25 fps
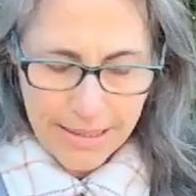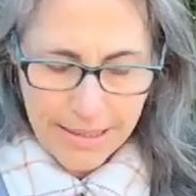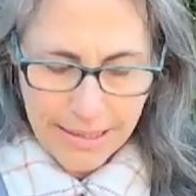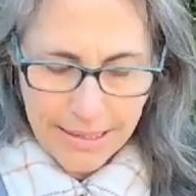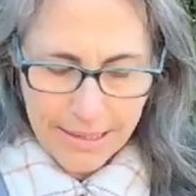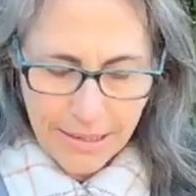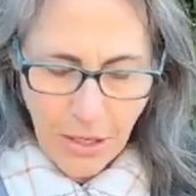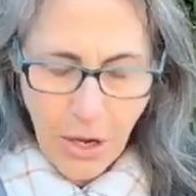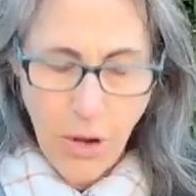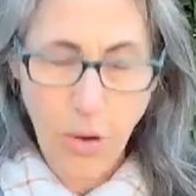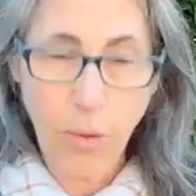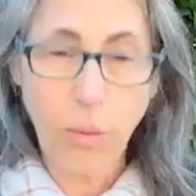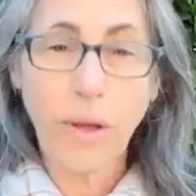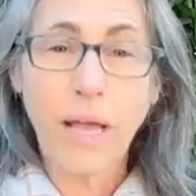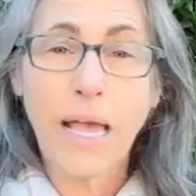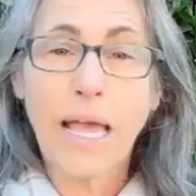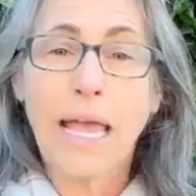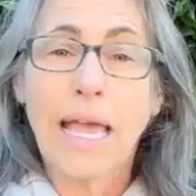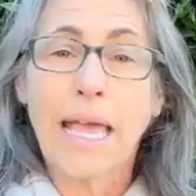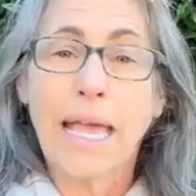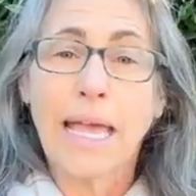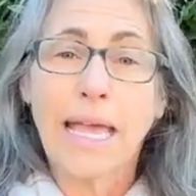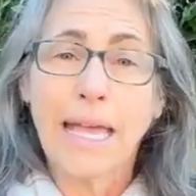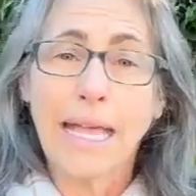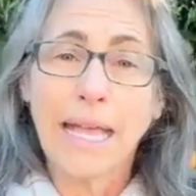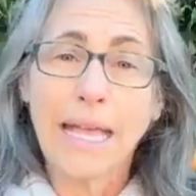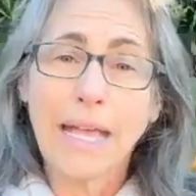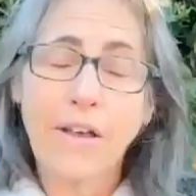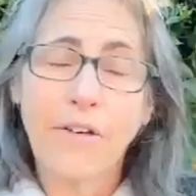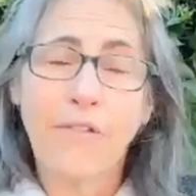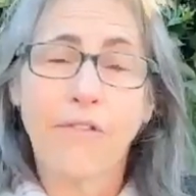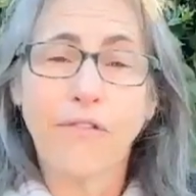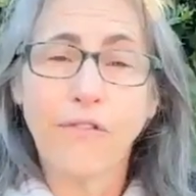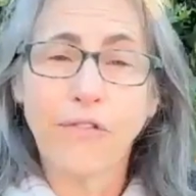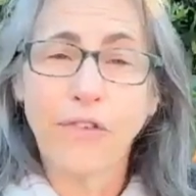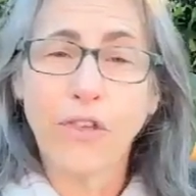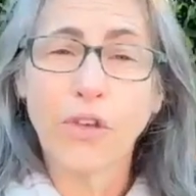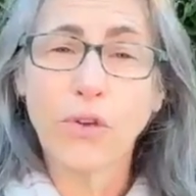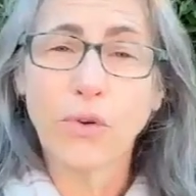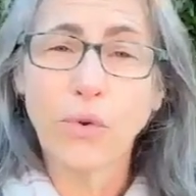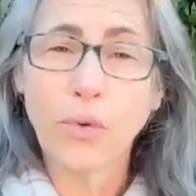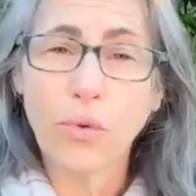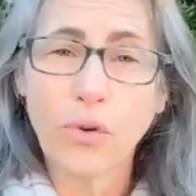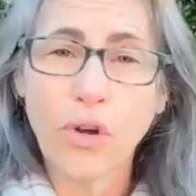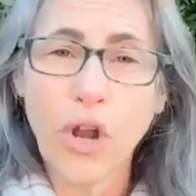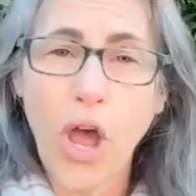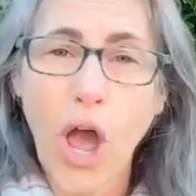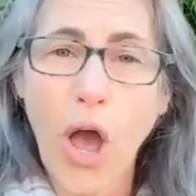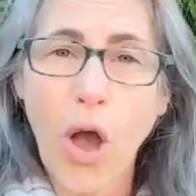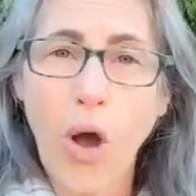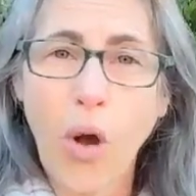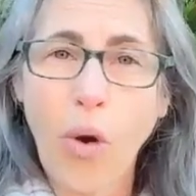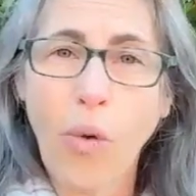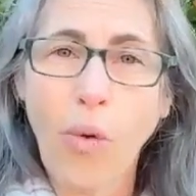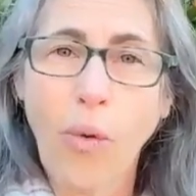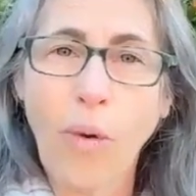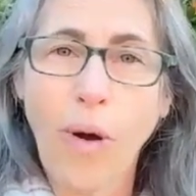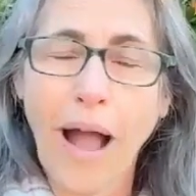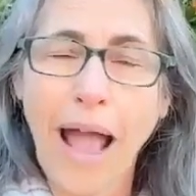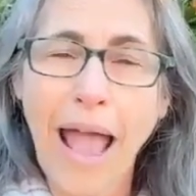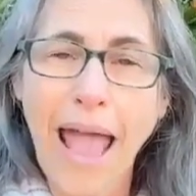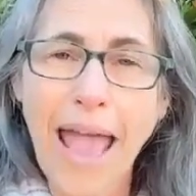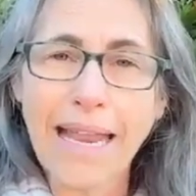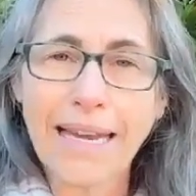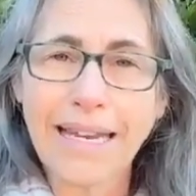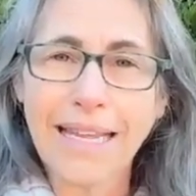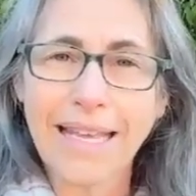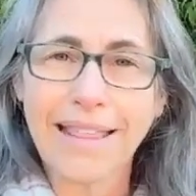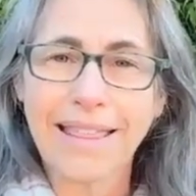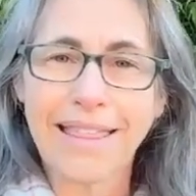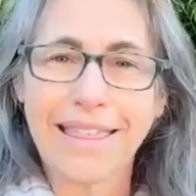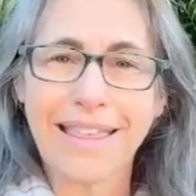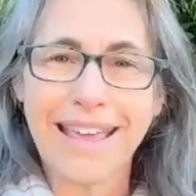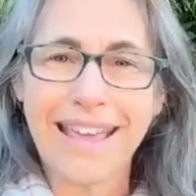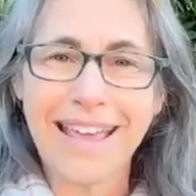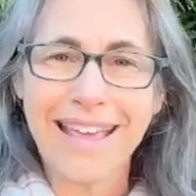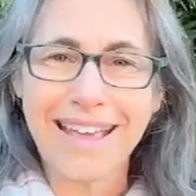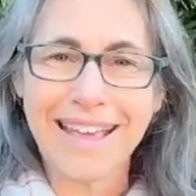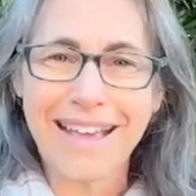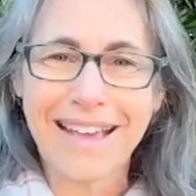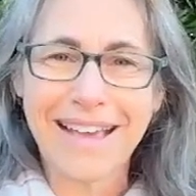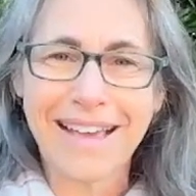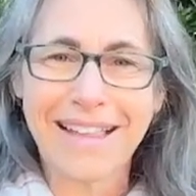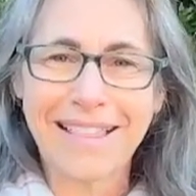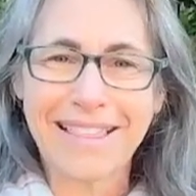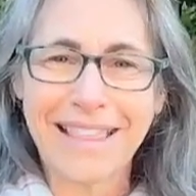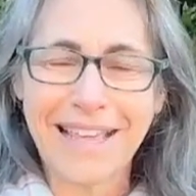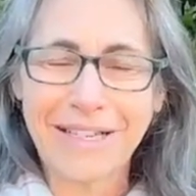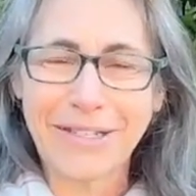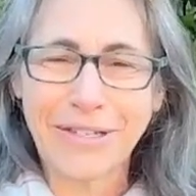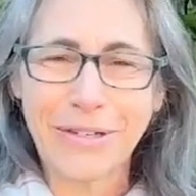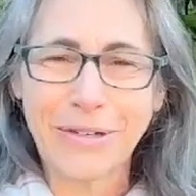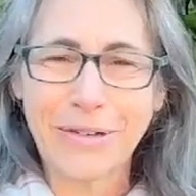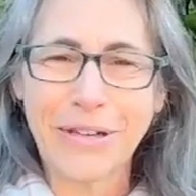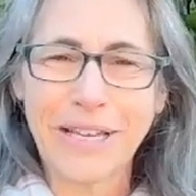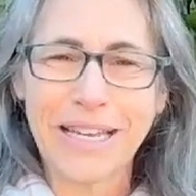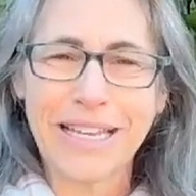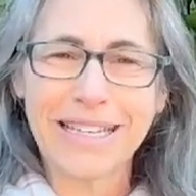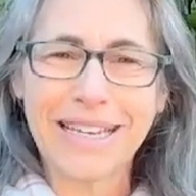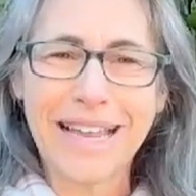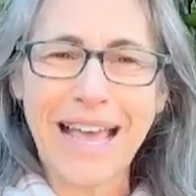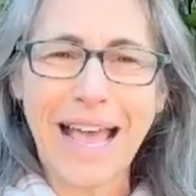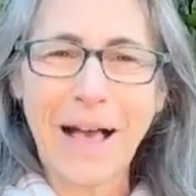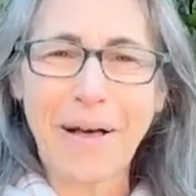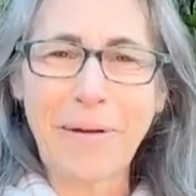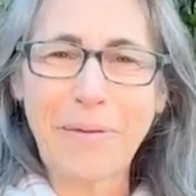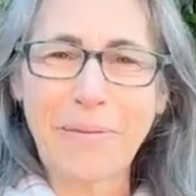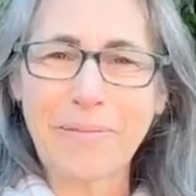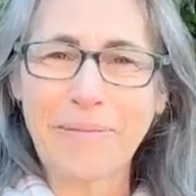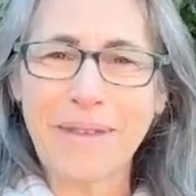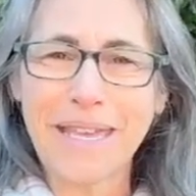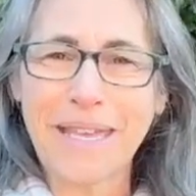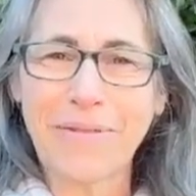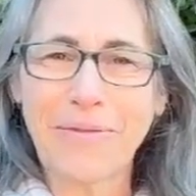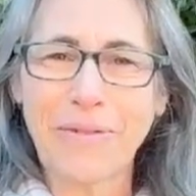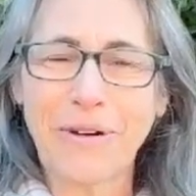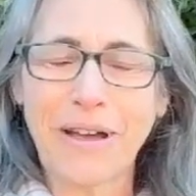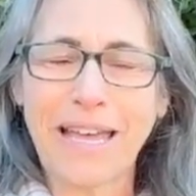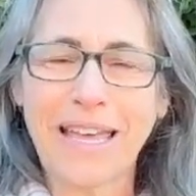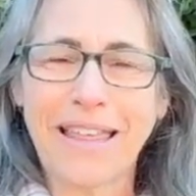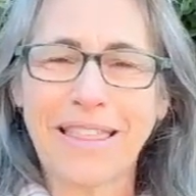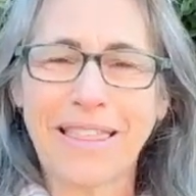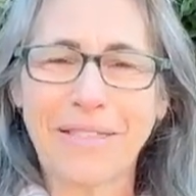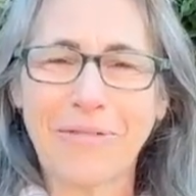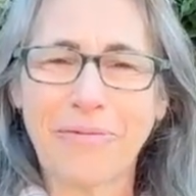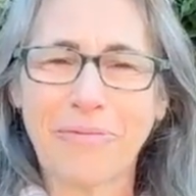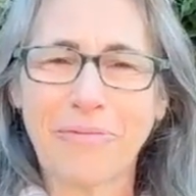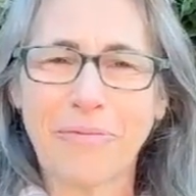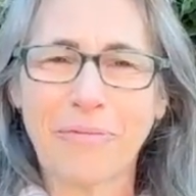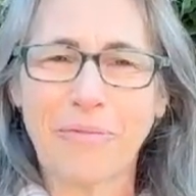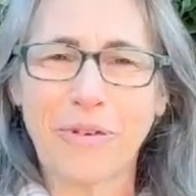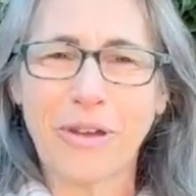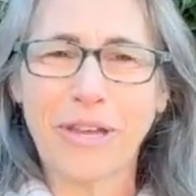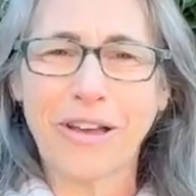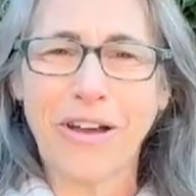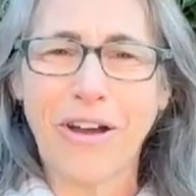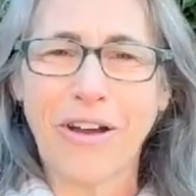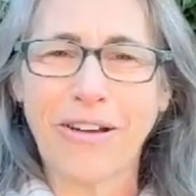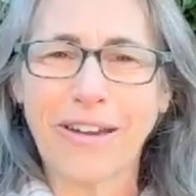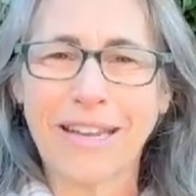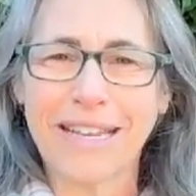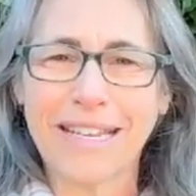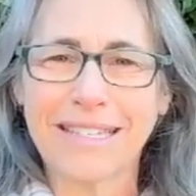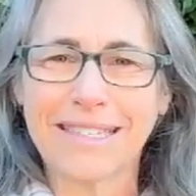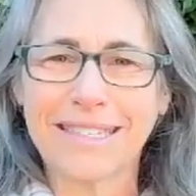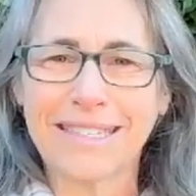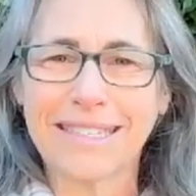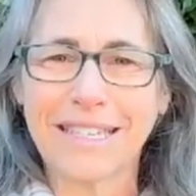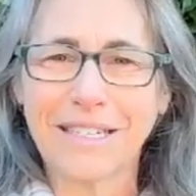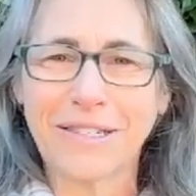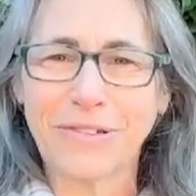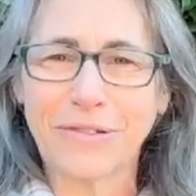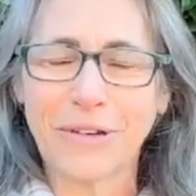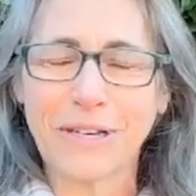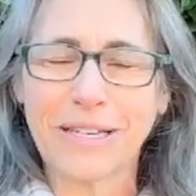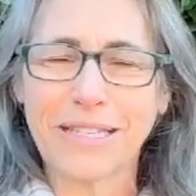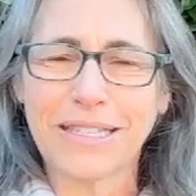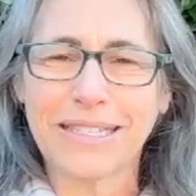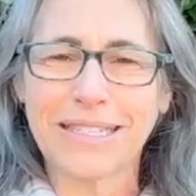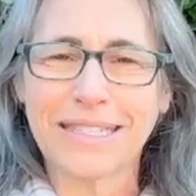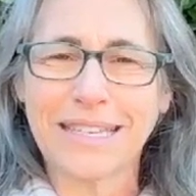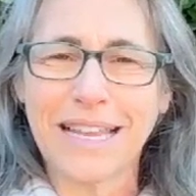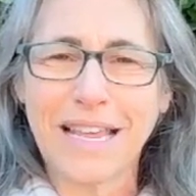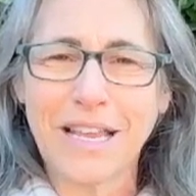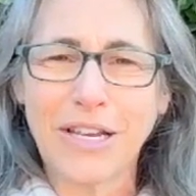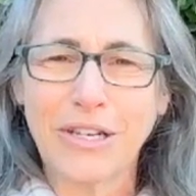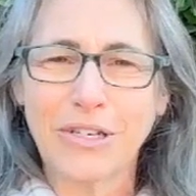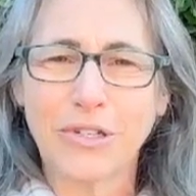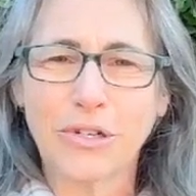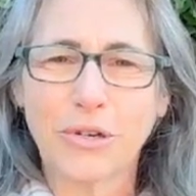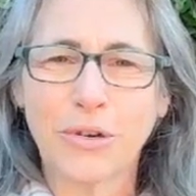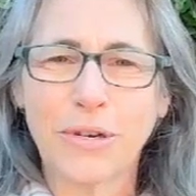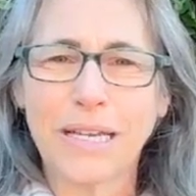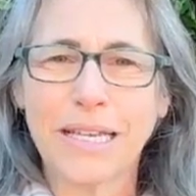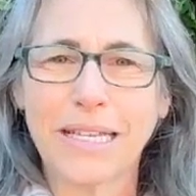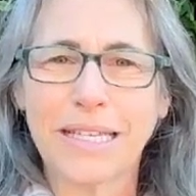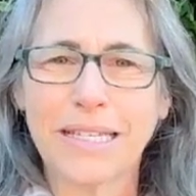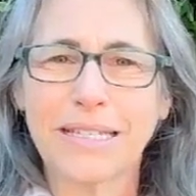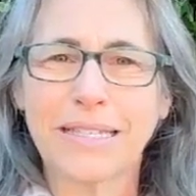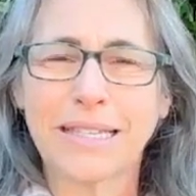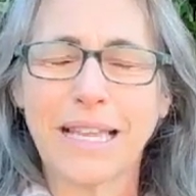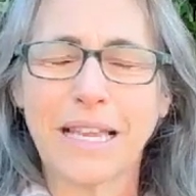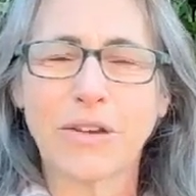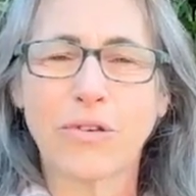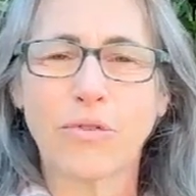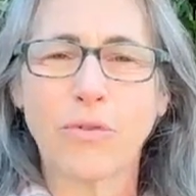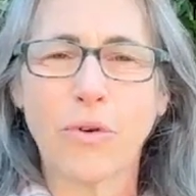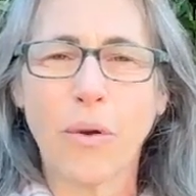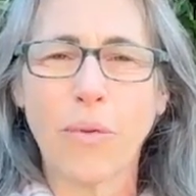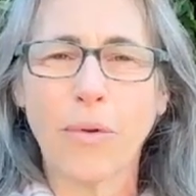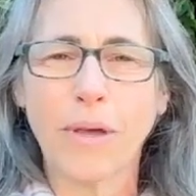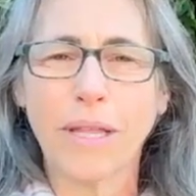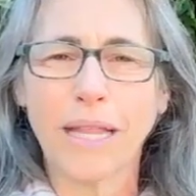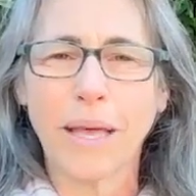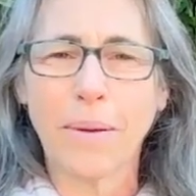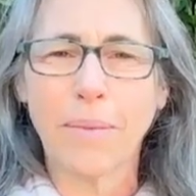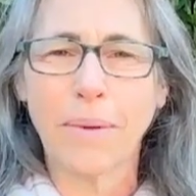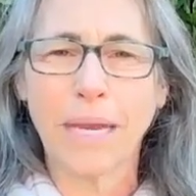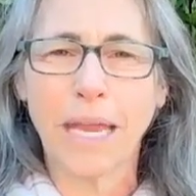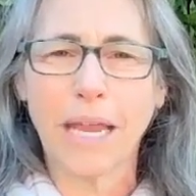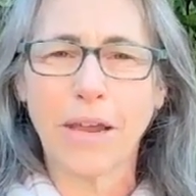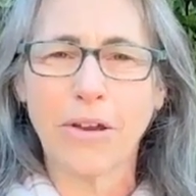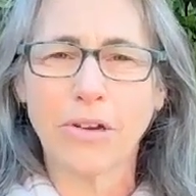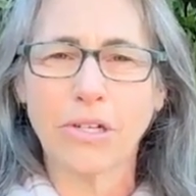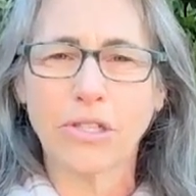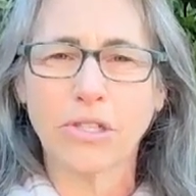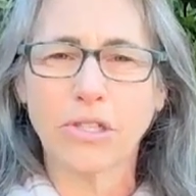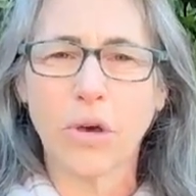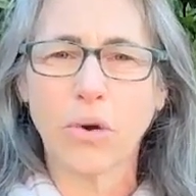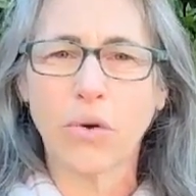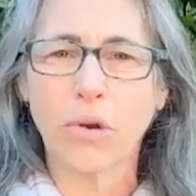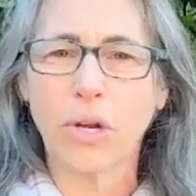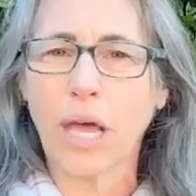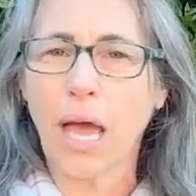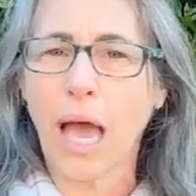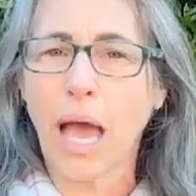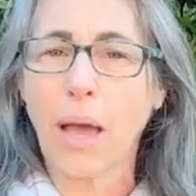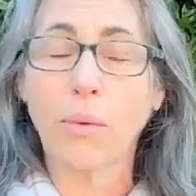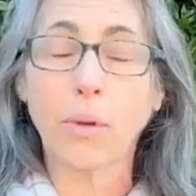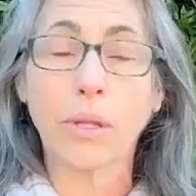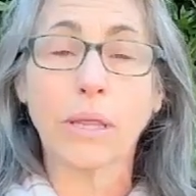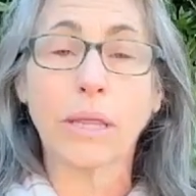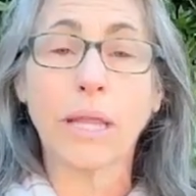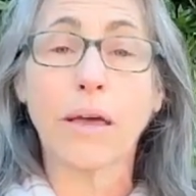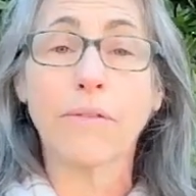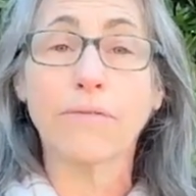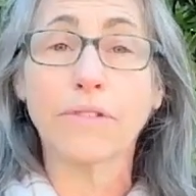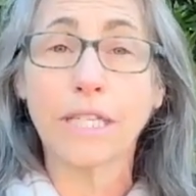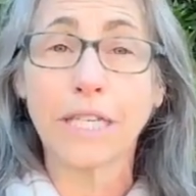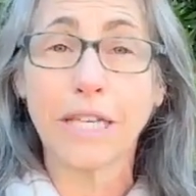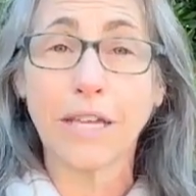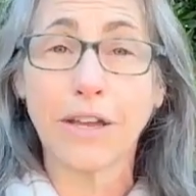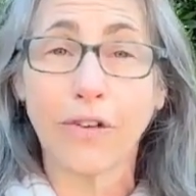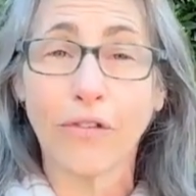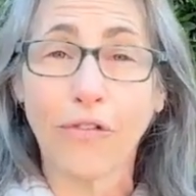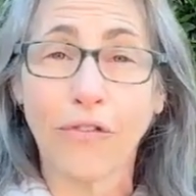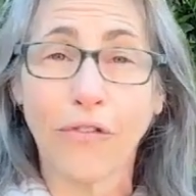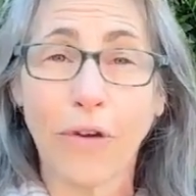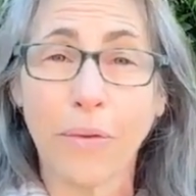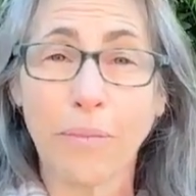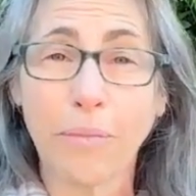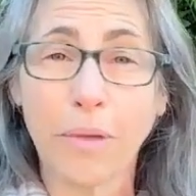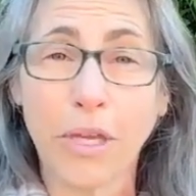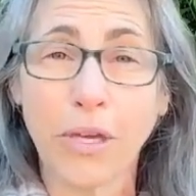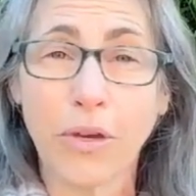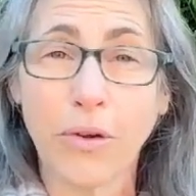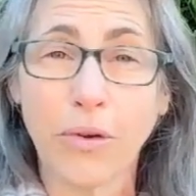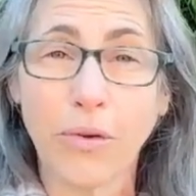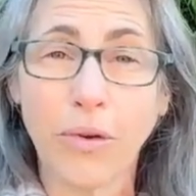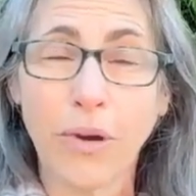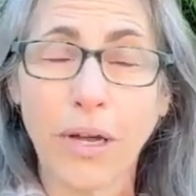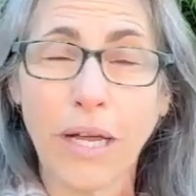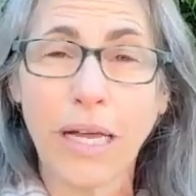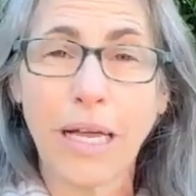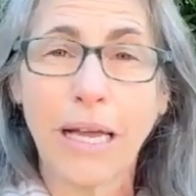So if you know anything that you can help me with regarding citrus trees and growing them in Arizona, I would love to hear from you.